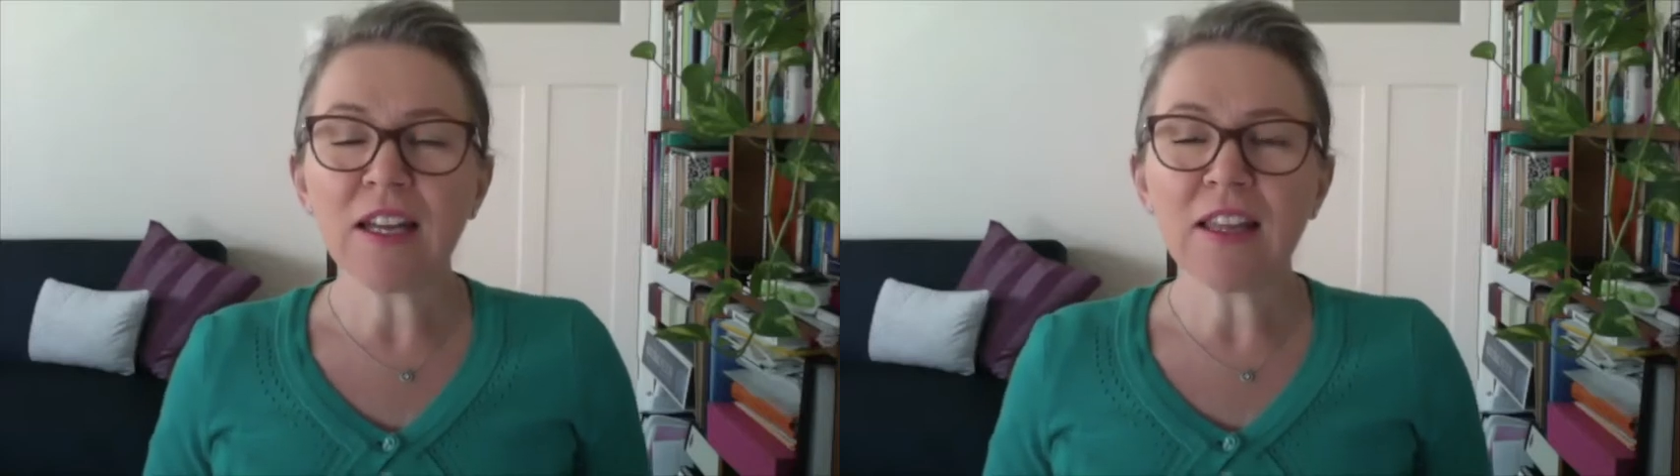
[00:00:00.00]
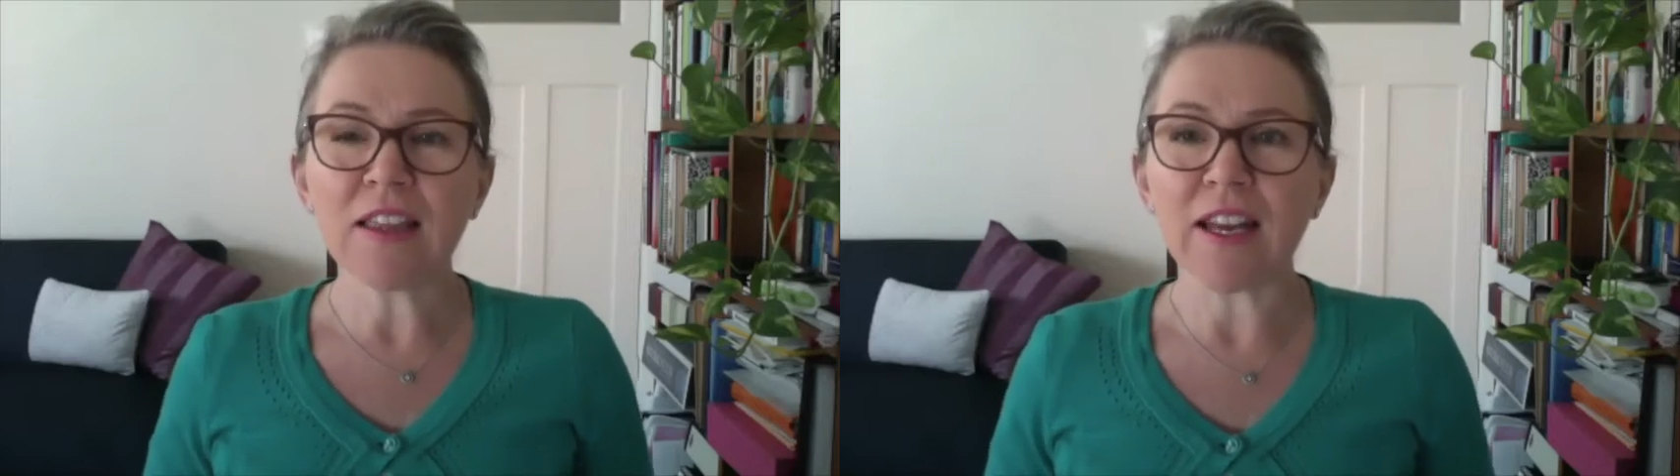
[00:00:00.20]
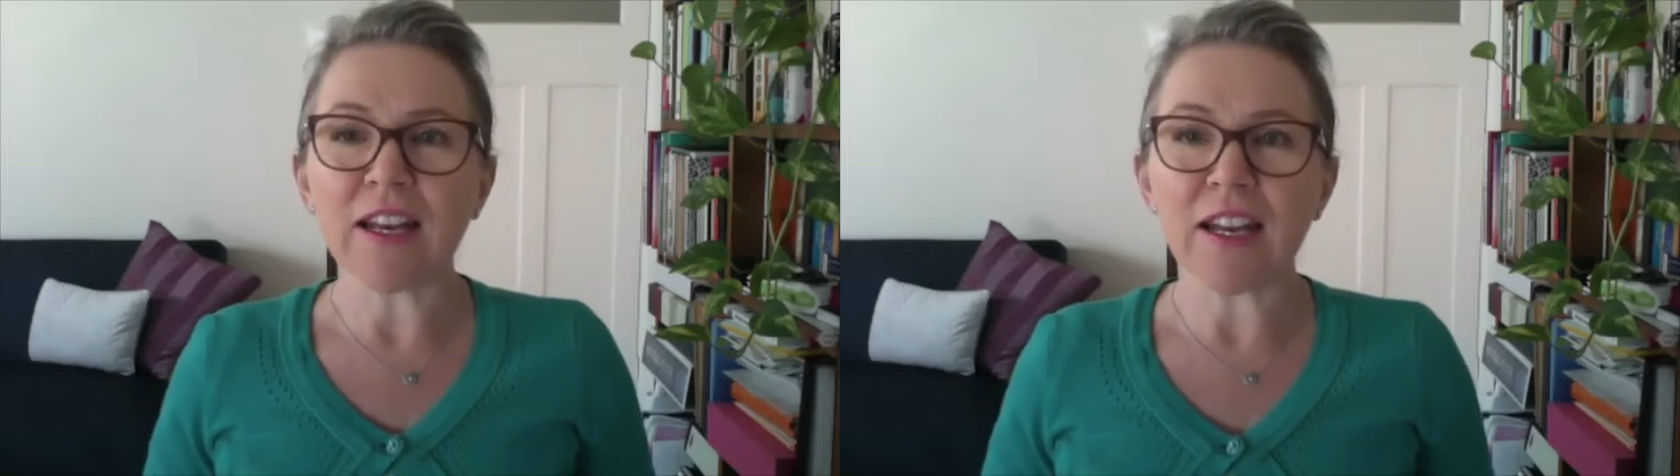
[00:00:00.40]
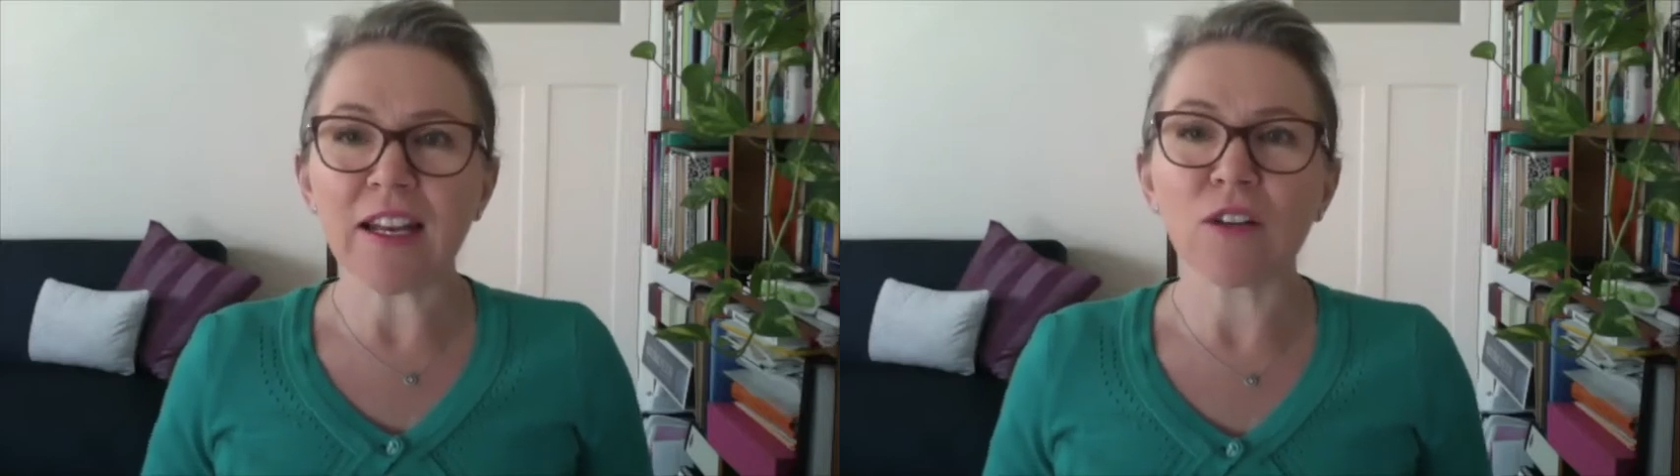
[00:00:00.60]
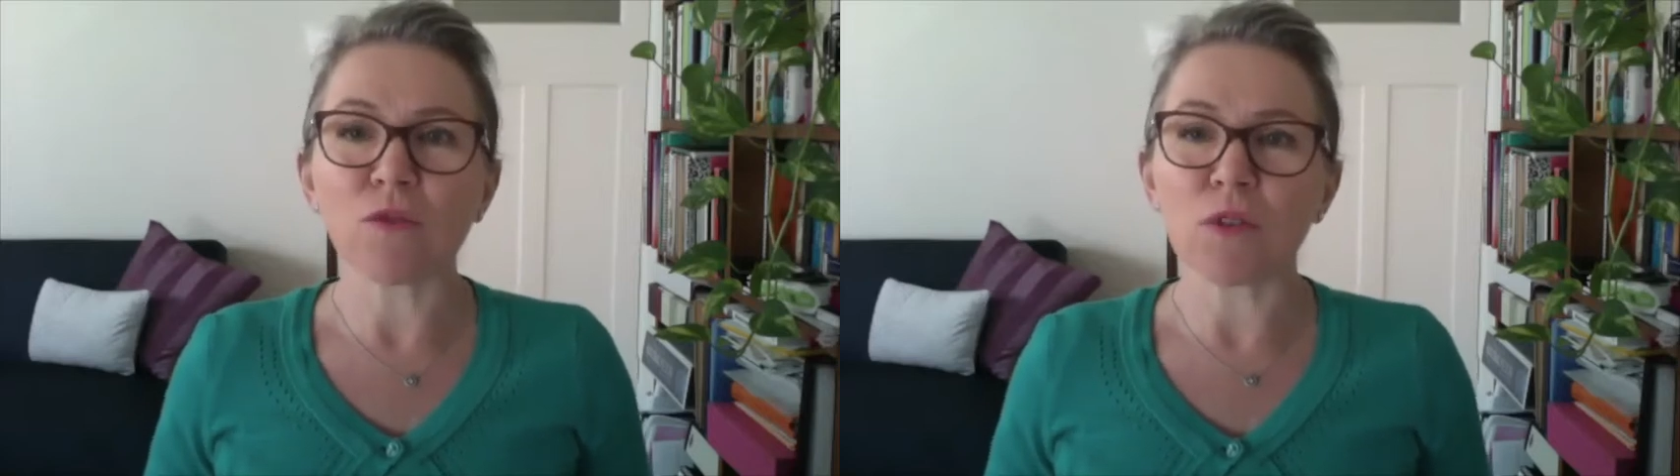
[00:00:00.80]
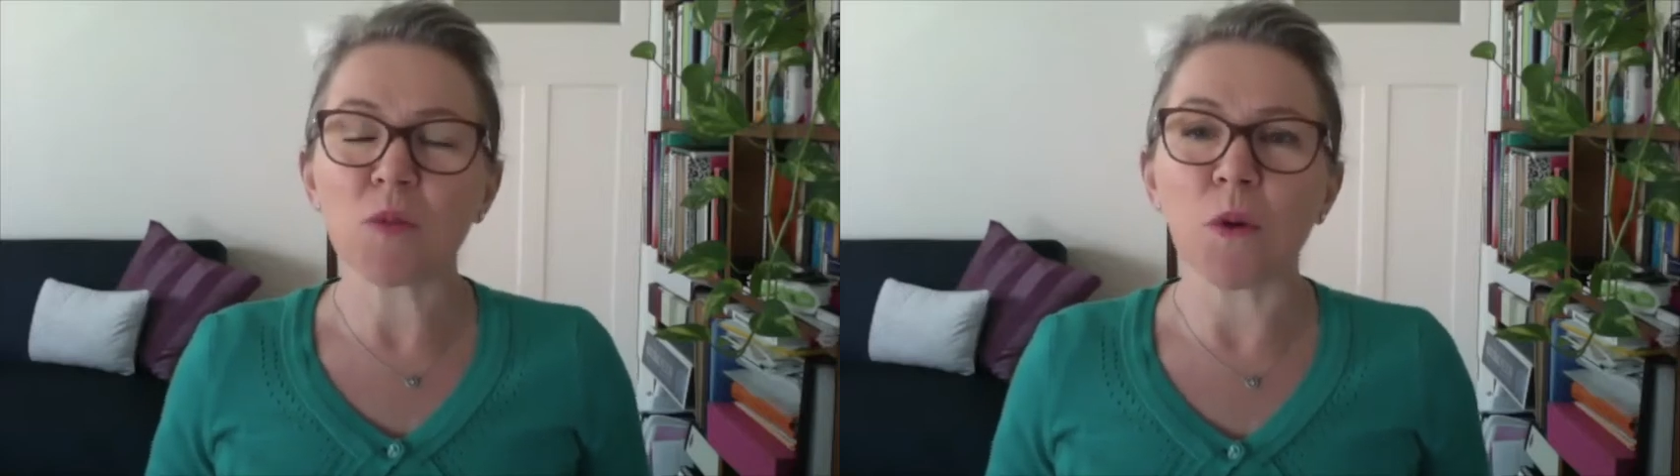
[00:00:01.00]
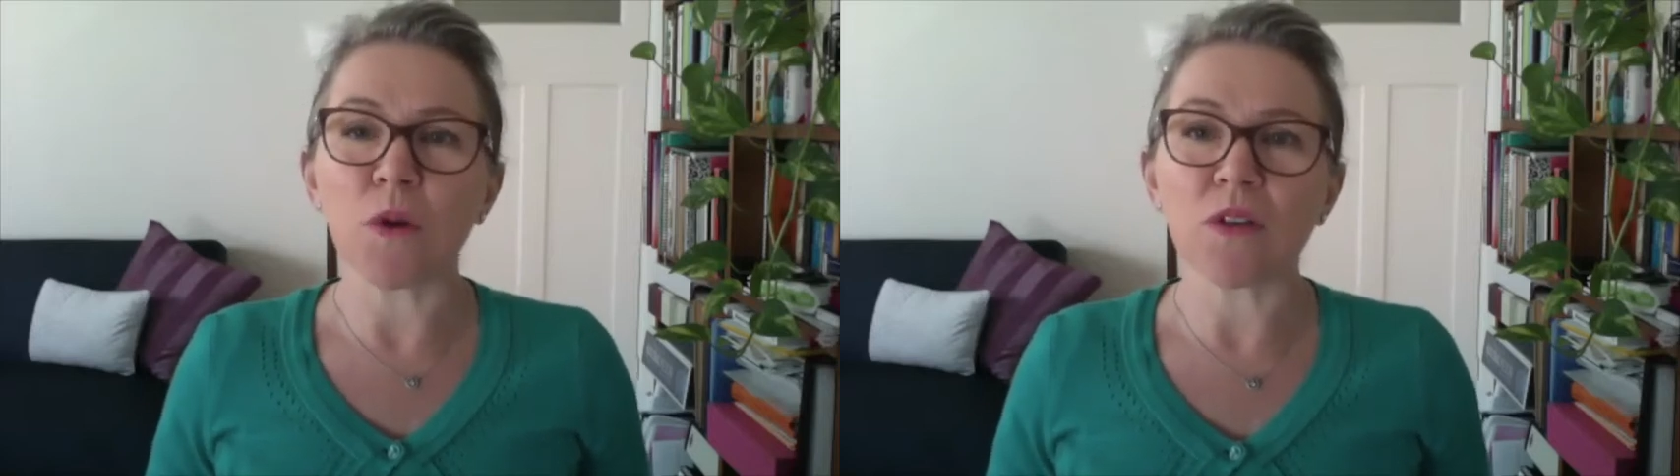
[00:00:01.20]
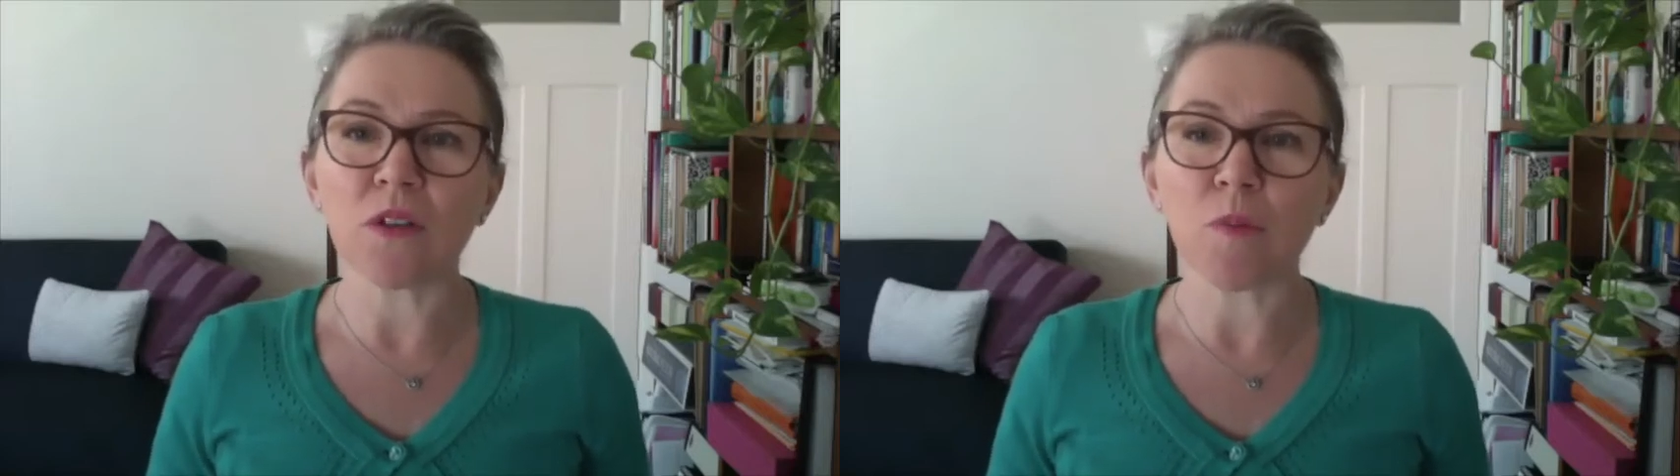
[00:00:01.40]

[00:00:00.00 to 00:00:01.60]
that it can respond